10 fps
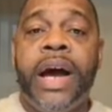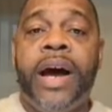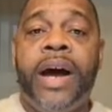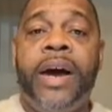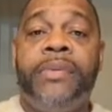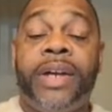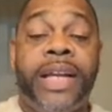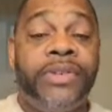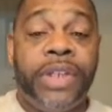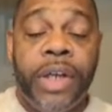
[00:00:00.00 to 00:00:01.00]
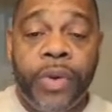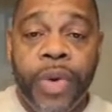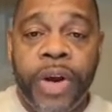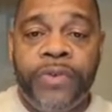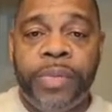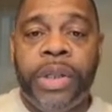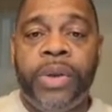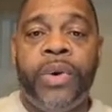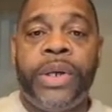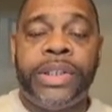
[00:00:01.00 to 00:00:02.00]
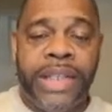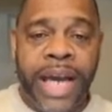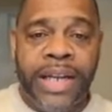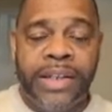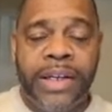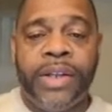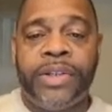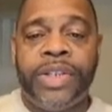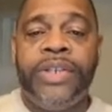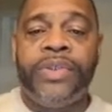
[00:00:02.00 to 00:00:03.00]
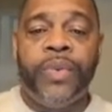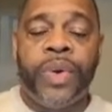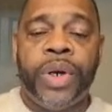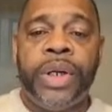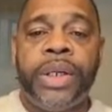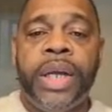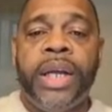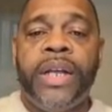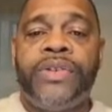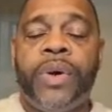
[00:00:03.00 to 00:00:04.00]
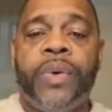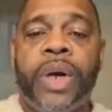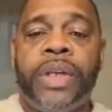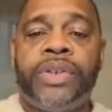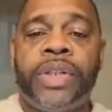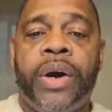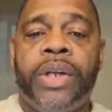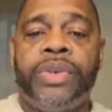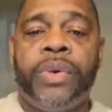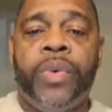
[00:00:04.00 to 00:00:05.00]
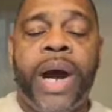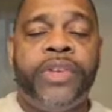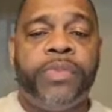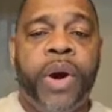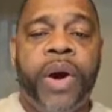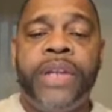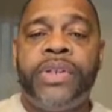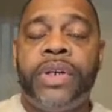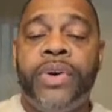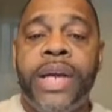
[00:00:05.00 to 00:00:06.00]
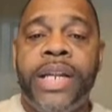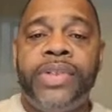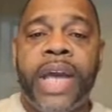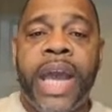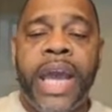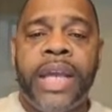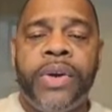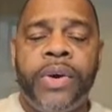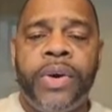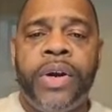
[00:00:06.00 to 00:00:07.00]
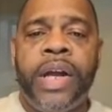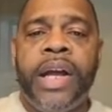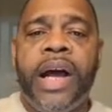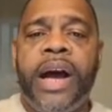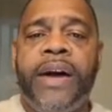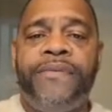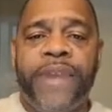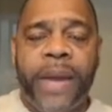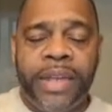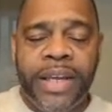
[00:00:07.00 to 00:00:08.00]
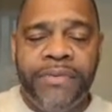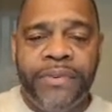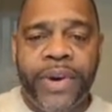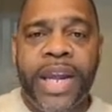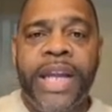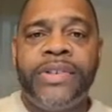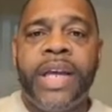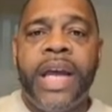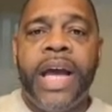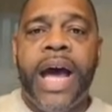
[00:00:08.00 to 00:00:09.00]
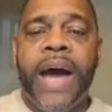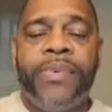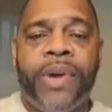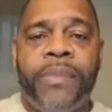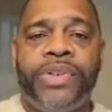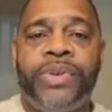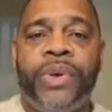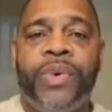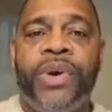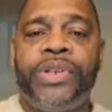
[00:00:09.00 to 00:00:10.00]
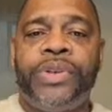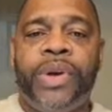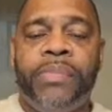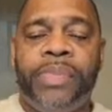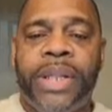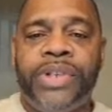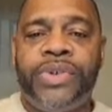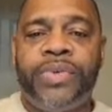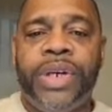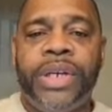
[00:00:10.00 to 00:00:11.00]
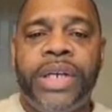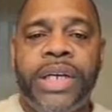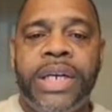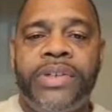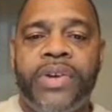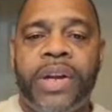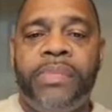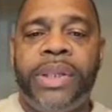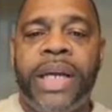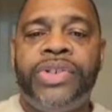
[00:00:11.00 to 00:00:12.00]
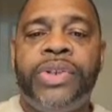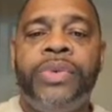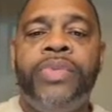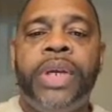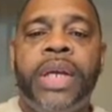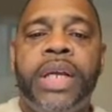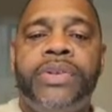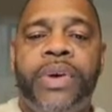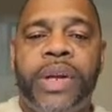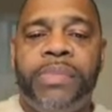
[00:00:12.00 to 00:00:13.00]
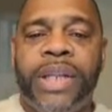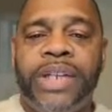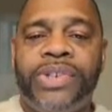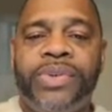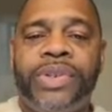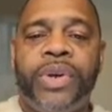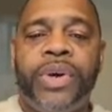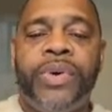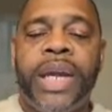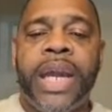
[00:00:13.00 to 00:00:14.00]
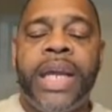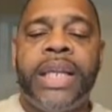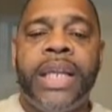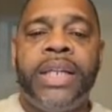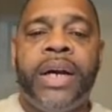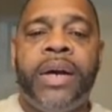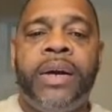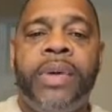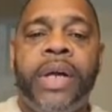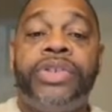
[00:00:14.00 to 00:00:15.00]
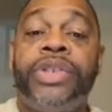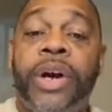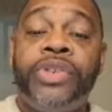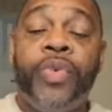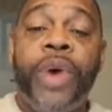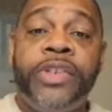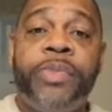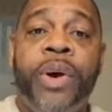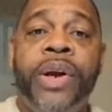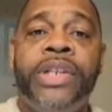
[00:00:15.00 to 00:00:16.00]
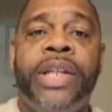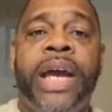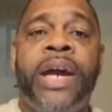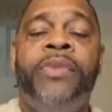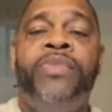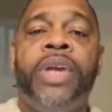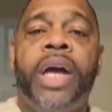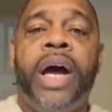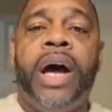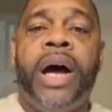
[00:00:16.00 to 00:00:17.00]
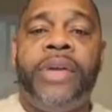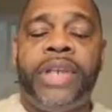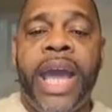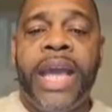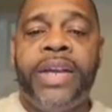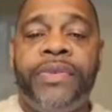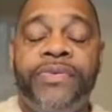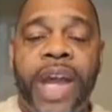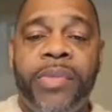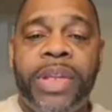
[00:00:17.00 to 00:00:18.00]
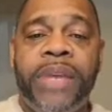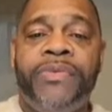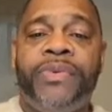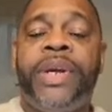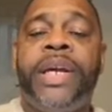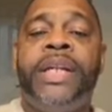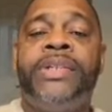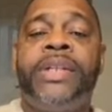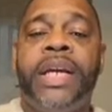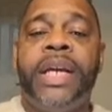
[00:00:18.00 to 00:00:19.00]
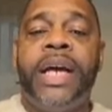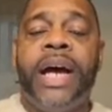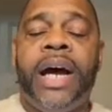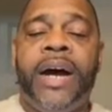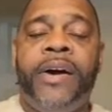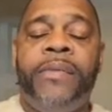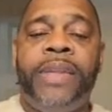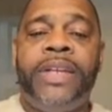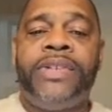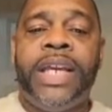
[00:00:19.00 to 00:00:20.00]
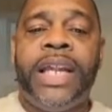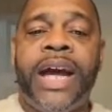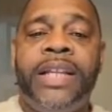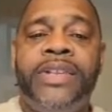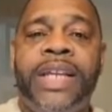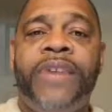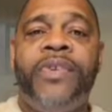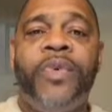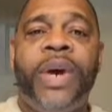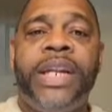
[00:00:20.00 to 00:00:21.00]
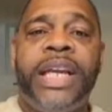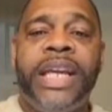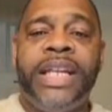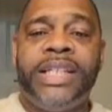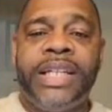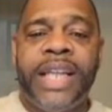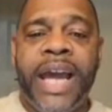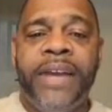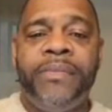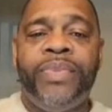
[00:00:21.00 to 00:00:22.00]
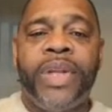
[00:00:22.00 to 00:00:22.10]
Um, because there's another word from the Lord tonight, another teaching word. So uh, start your watch parties and go ahead and tag your uh, family and friends. I promise you the word is going to bless you real good. It's going to bless you. It's going to bless you. So go ahead and uh, start your watch parties now. Uh, tag your family and friends. Um, let's get out. Let's get everyone in tonight.